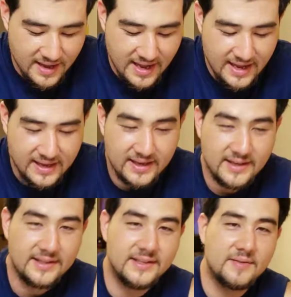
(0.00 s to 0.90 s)

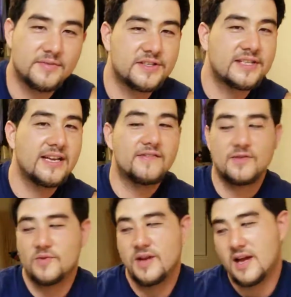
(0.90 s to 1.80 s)
And number
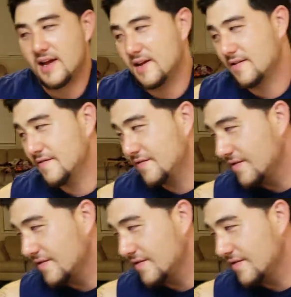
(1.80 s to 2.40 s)
seven, we have